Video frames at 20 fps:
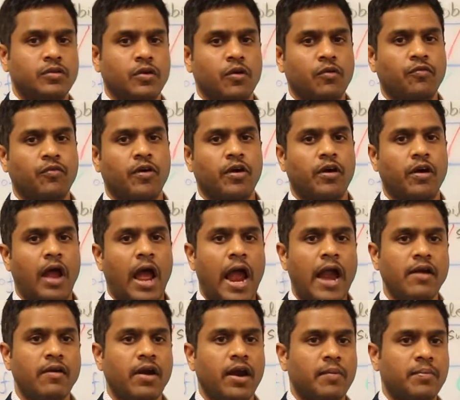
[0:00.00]
So for
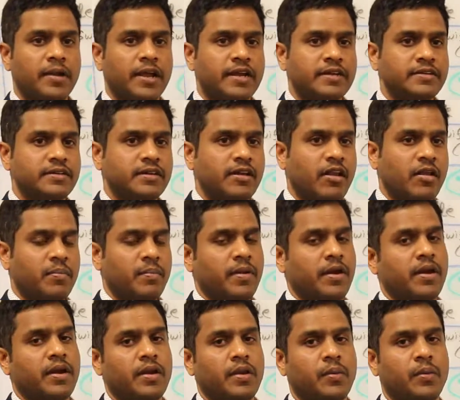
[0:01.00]
Android application
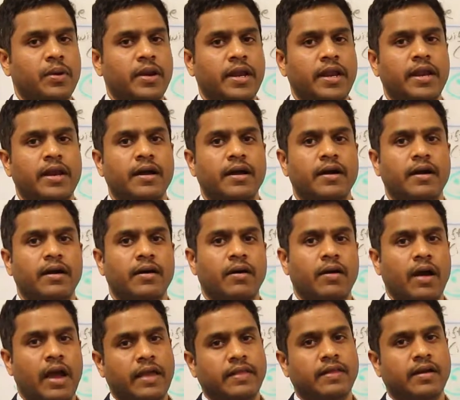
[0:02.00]
development, you would need
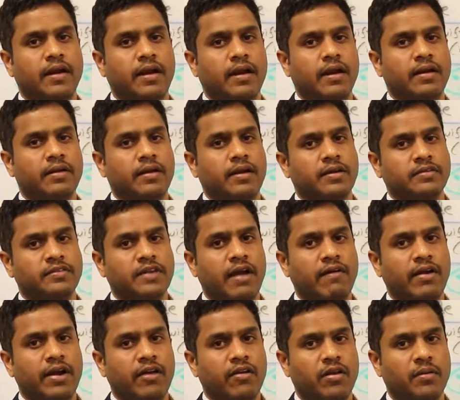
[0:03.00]
either a
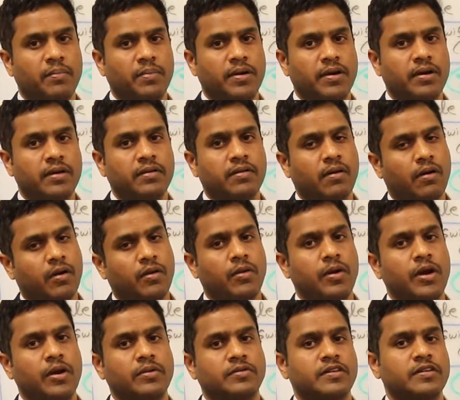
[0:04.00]
Java developer, or
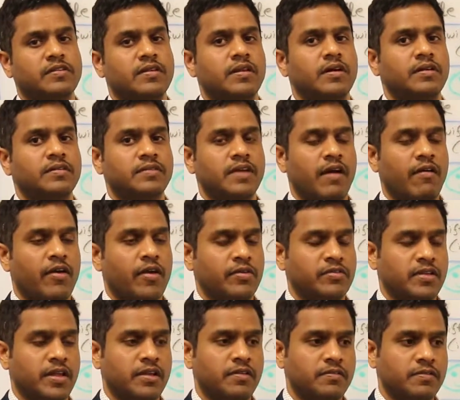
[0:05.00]
you need to just learn Java
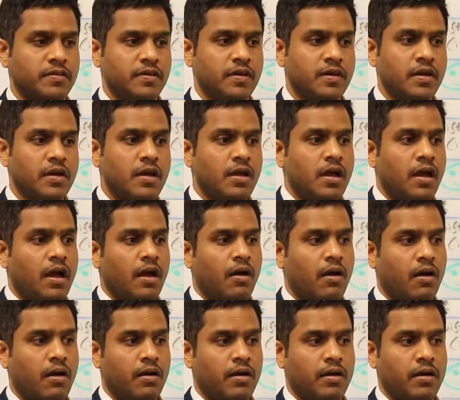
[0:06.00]
yourself.
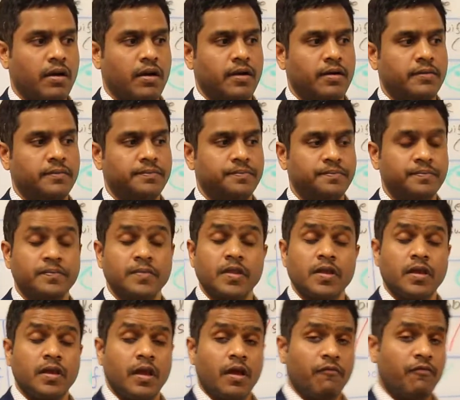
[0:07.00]
Or
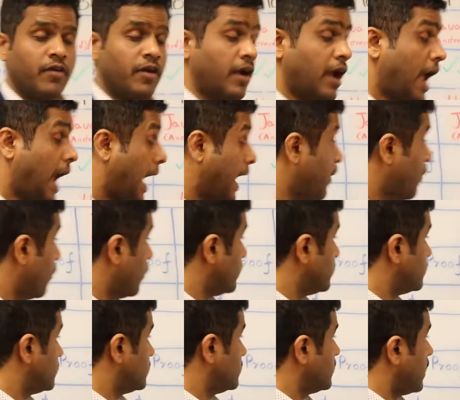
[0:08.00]
for
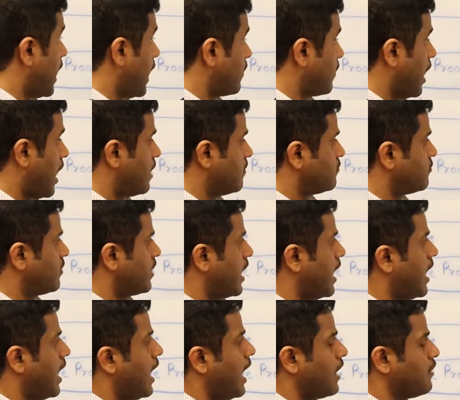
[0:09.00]
iOS, for
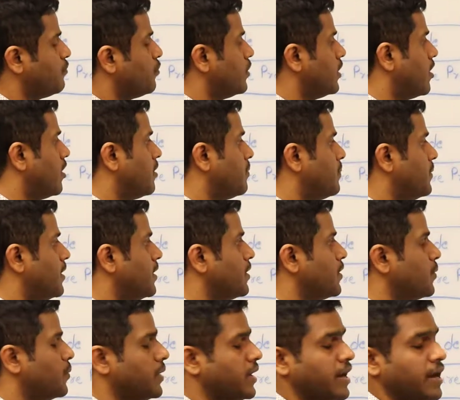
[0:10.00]
iPhone
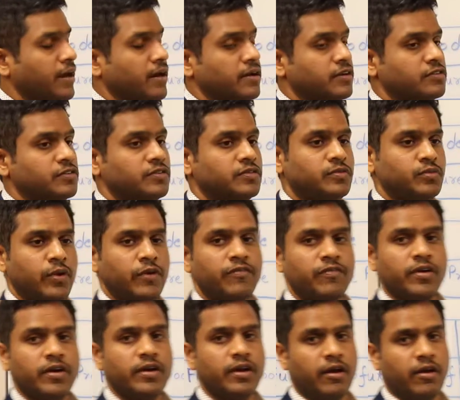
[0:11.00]
development, you would need a
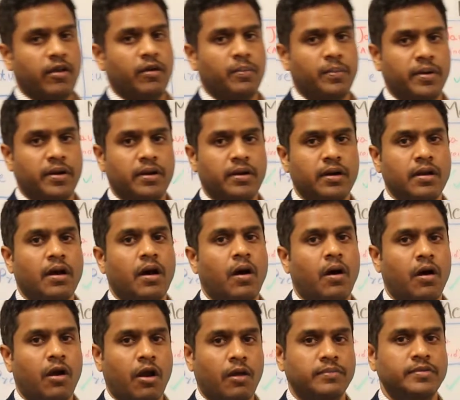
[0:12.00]
Swift developer
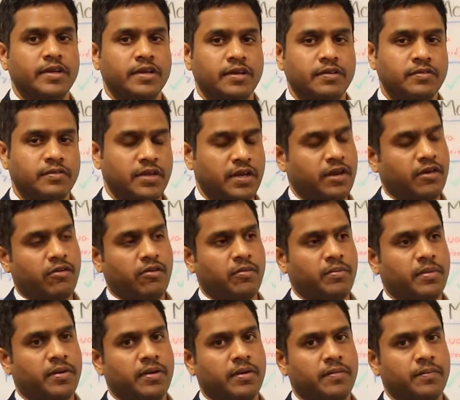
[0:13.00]
or Objective-C
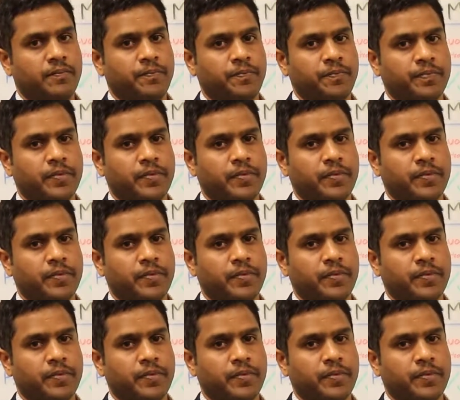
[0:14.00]
developer.